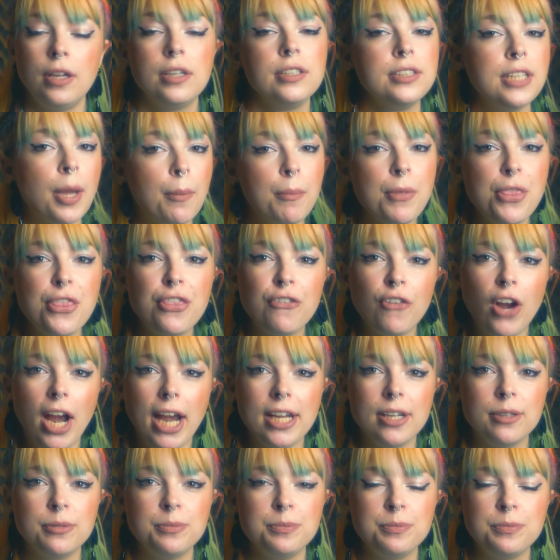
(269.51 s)
Number
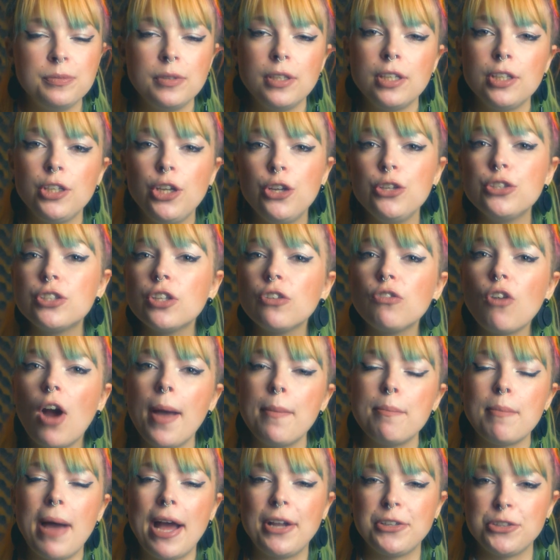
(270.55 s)
3, use the right
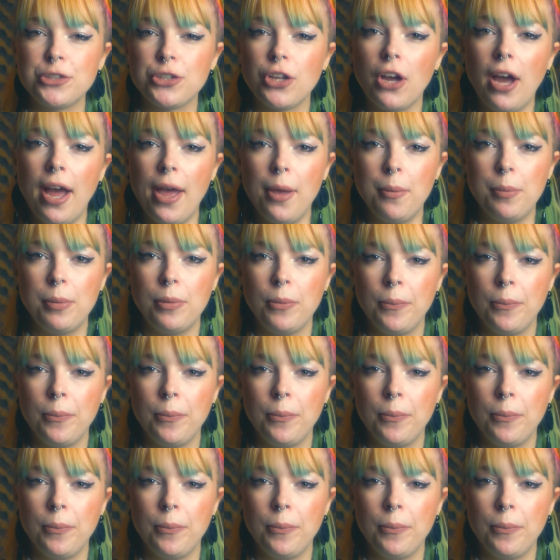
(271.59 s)
match type.